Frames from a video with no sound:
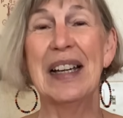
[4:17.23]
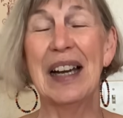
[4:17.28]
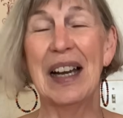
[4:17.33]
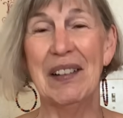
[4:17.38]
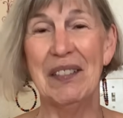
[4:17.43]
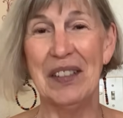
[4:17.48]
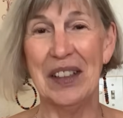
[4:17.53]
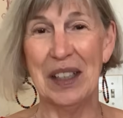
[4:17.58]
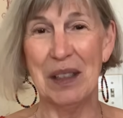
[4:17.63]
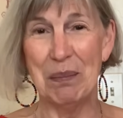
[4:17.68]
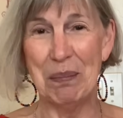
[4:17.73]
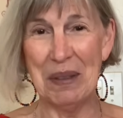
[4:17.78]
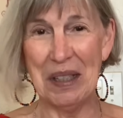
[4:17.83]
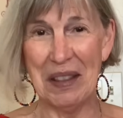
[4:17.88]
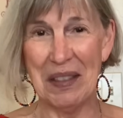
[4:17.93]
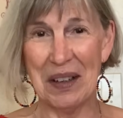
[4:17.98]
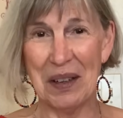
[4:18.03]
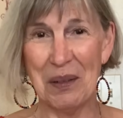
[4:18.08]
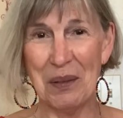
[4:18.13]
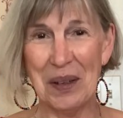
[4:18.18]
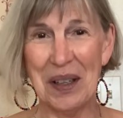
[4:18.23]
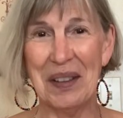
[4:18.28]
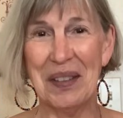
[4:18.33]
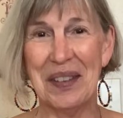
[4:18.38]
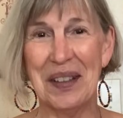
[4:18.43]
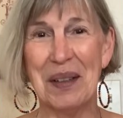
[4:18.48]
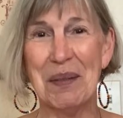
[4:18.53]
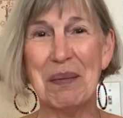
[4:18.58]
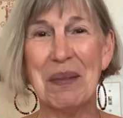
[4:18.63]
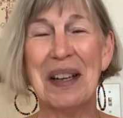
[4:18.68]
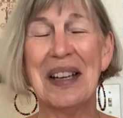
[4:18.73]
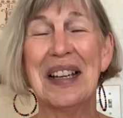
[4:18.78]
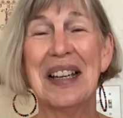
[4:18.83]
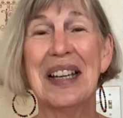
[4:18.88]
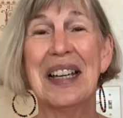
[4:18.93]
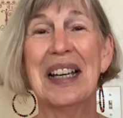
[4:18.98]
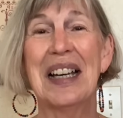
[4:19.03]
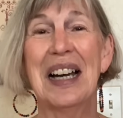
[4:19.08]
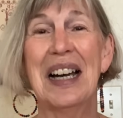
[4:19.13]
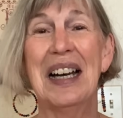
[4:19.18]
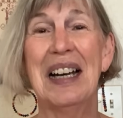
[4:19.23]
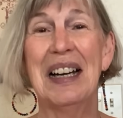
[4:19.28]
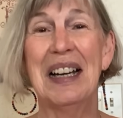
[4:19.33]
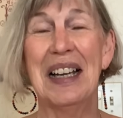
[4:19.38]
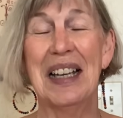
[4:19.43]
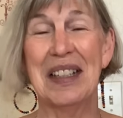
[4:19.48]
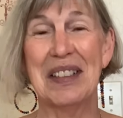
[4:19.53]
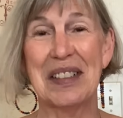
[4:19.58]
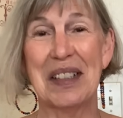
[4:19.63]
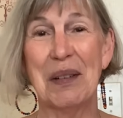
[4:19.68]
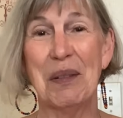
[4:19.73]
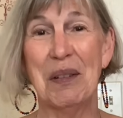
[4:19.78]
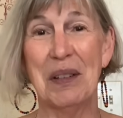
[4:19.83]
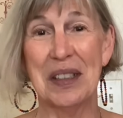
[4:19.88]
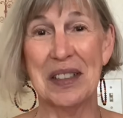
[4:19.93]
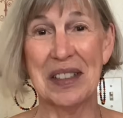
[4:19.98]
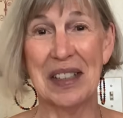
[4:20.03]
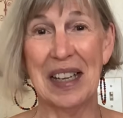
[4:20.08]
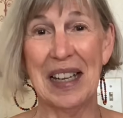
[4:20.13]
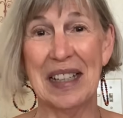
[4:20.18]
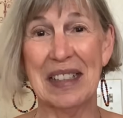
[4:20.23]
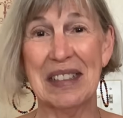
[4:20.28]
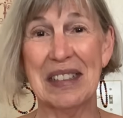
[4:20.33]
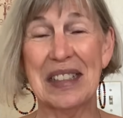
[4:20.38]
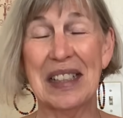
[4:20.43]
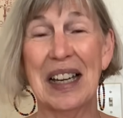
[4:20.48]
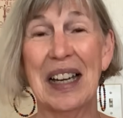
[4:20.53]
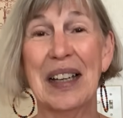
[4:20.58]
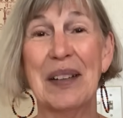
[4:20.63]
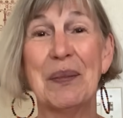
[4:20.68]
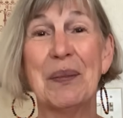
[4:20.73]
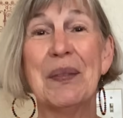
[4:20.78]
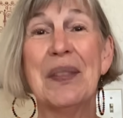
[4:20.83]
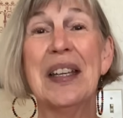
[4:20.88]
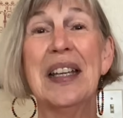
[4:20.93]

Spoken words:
I'm going to be there with him as I was last time.